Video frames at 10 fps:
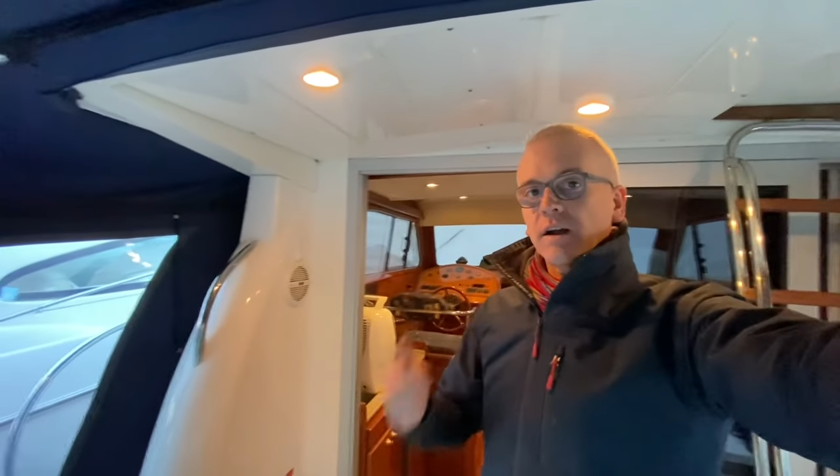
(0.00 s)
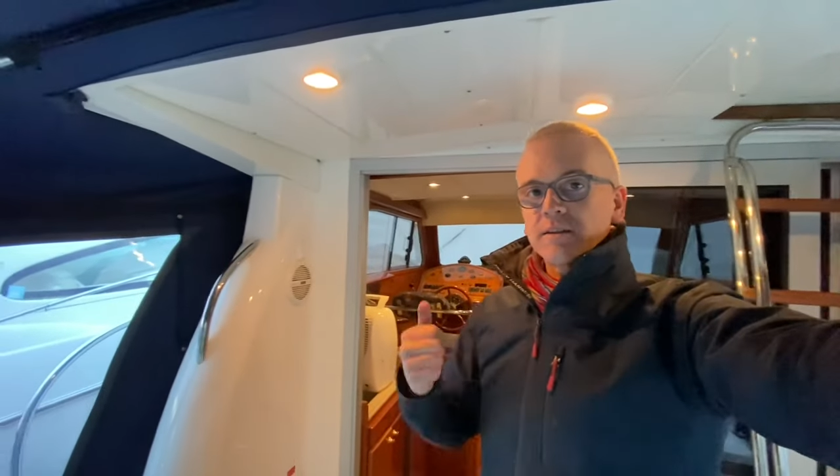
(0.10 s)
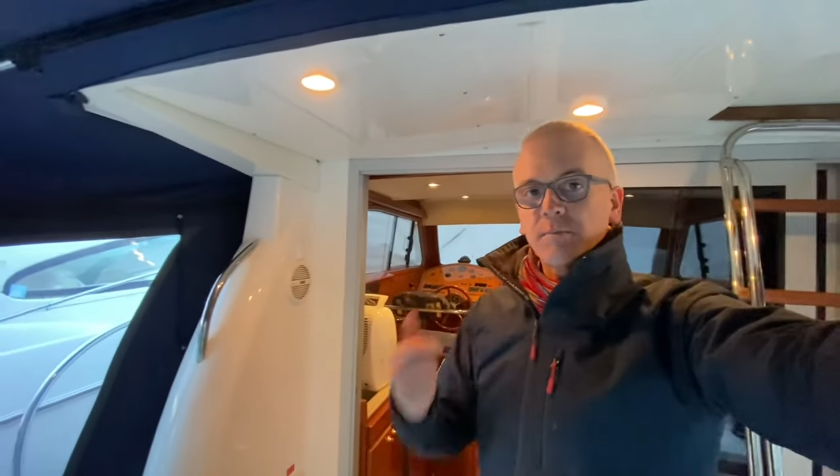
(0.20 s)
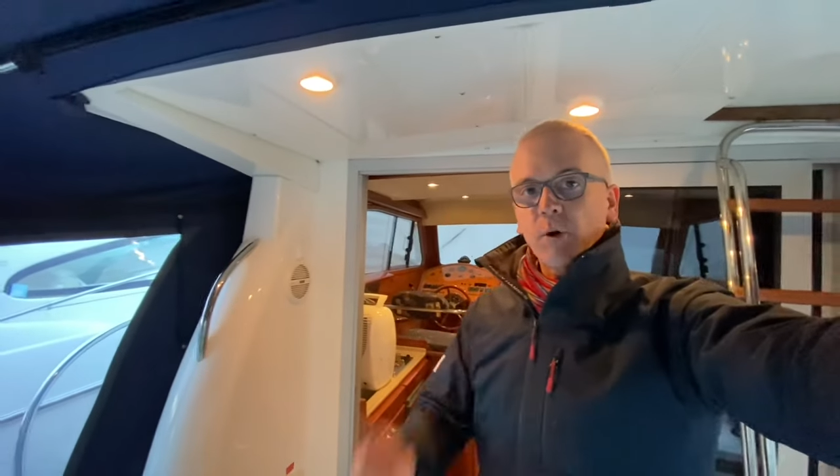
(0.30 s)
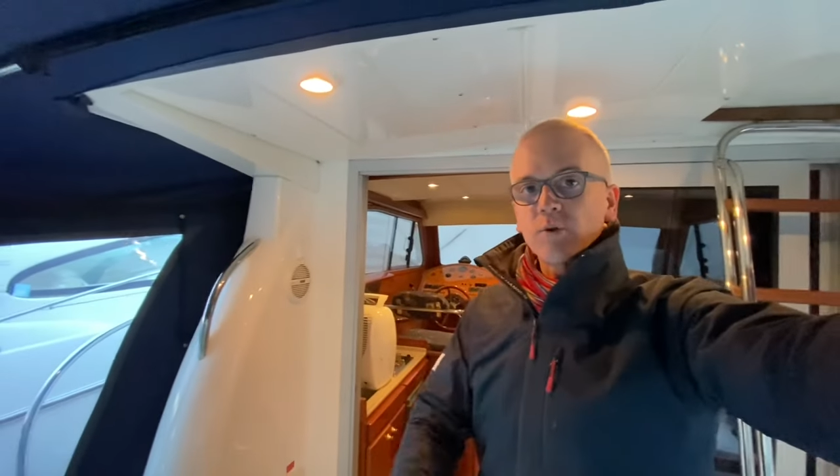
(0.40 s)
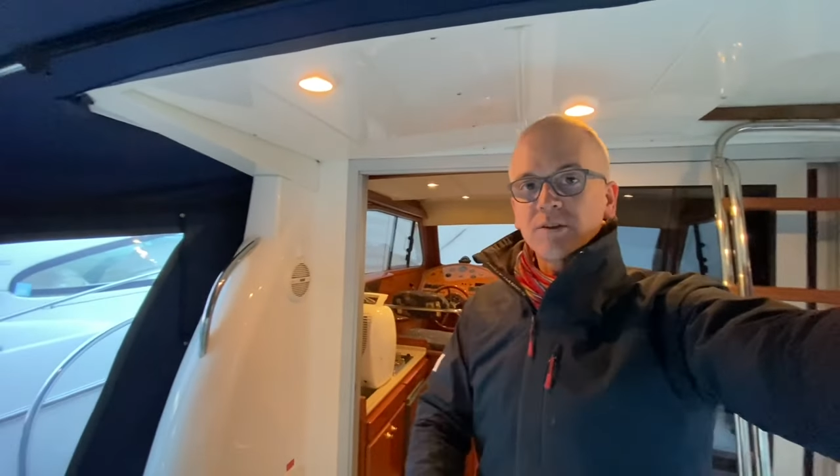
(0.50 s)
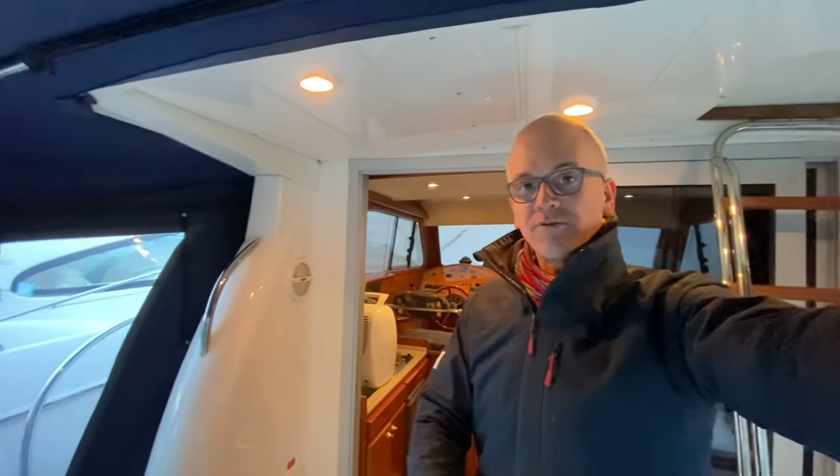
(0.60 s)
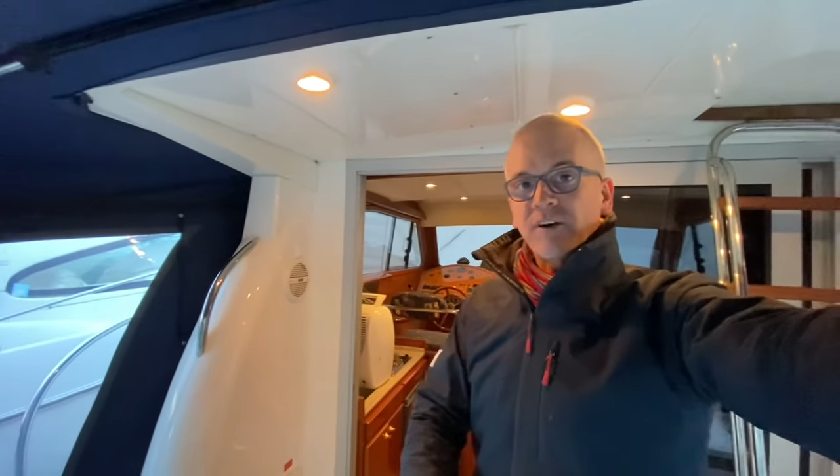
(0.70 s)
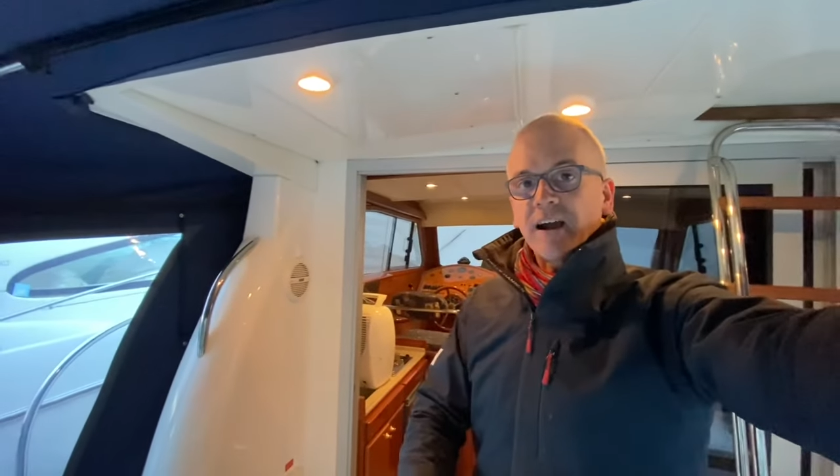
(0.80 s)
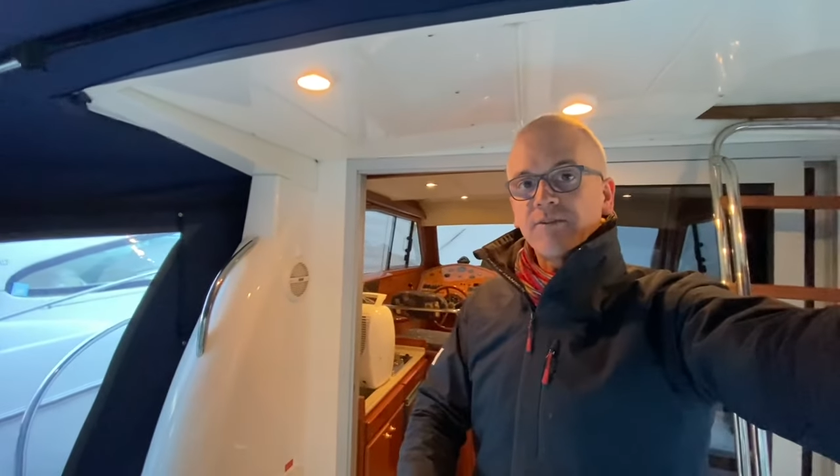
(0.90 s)
as opposed to
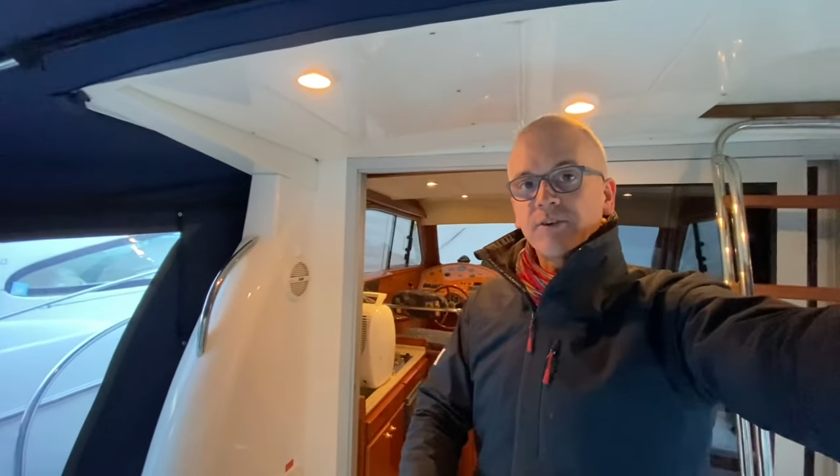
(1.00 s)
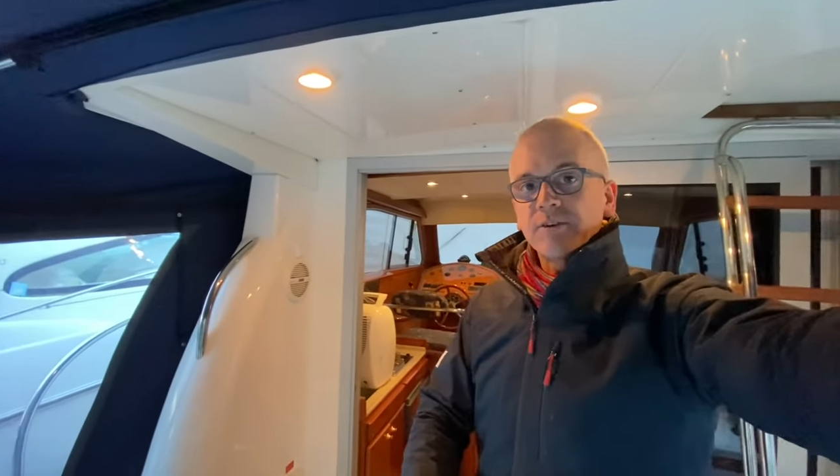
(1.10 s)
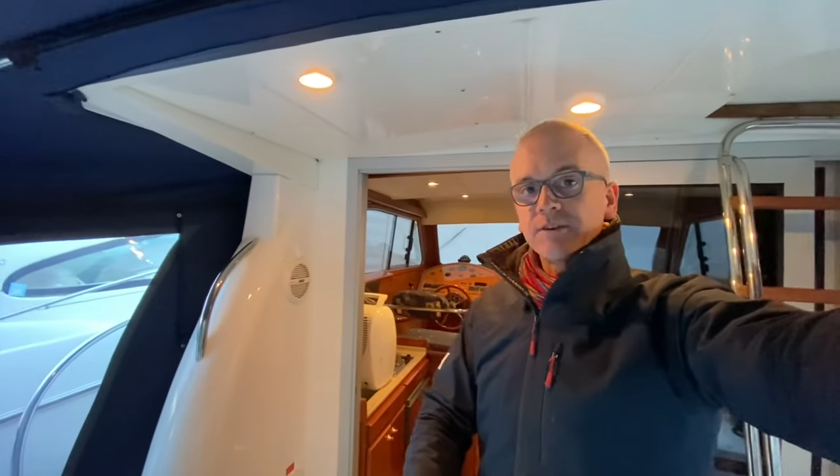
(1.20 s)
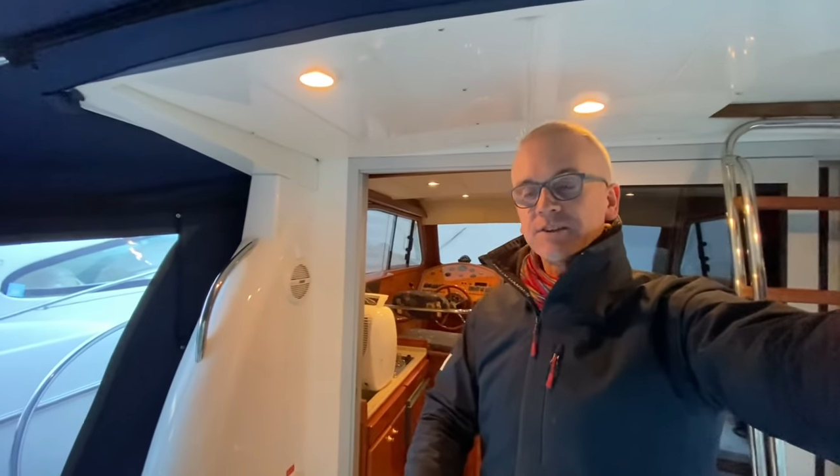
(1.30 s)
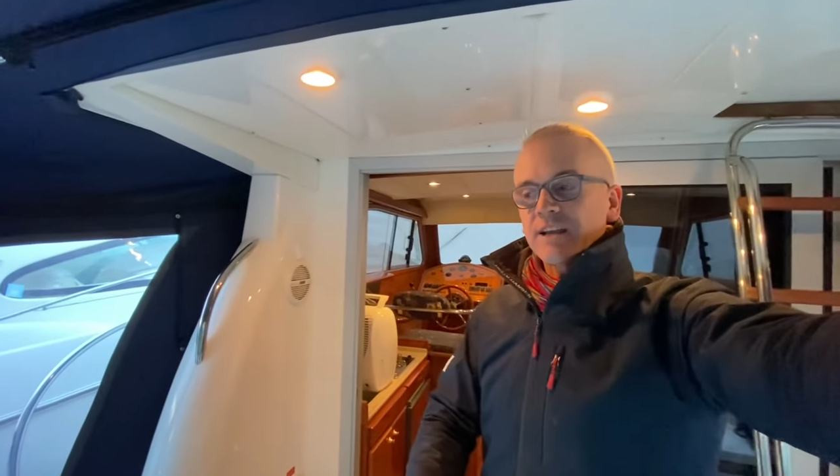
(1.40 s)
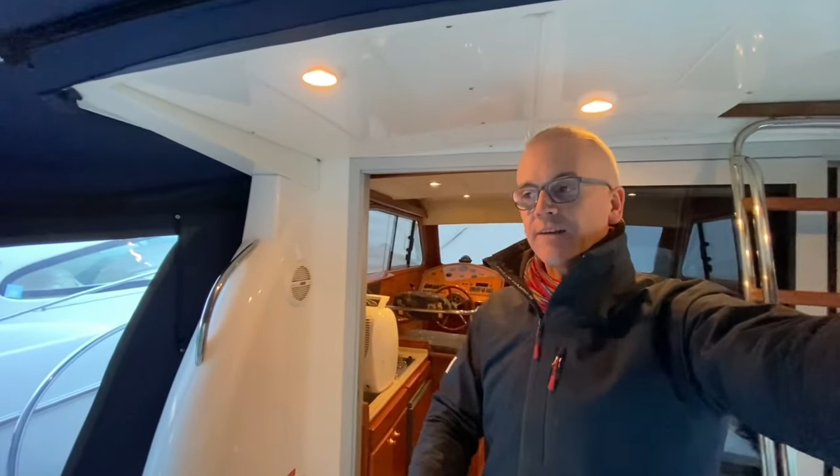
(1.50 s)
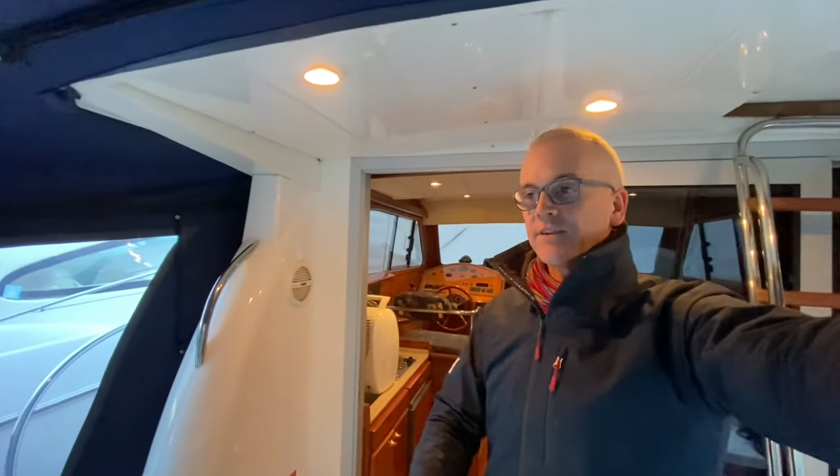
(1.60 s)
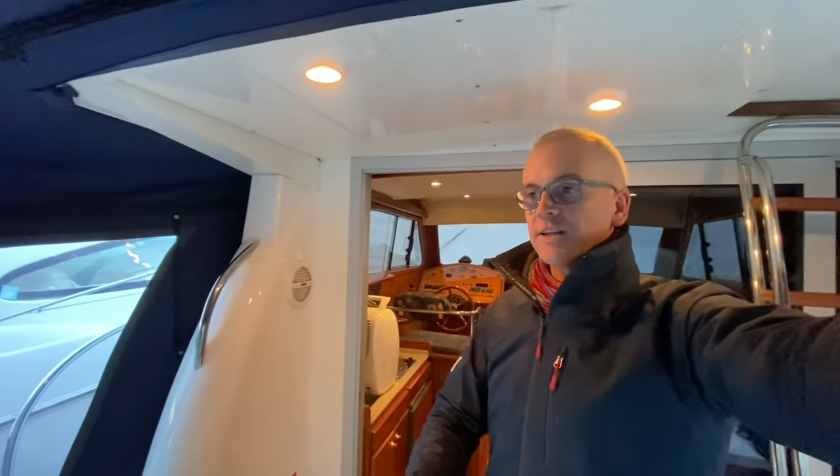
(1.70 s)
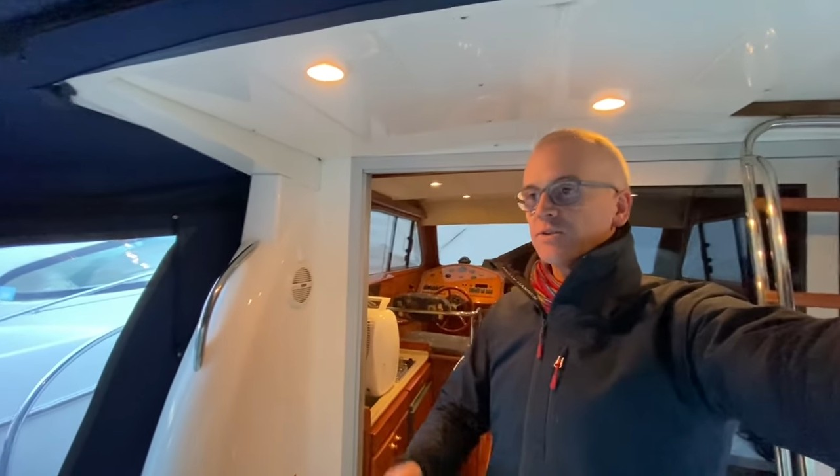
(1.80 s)
570.